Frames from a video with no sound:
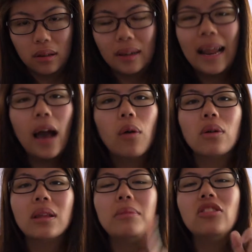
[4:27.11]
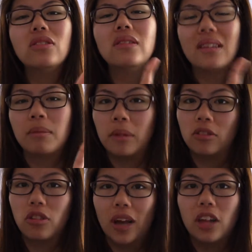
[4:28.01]
Now, let me just say something
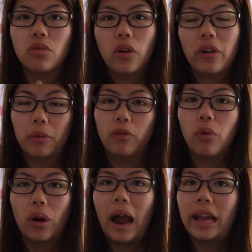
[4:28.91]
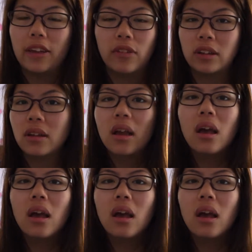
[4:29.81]
to you guys real quick before I even,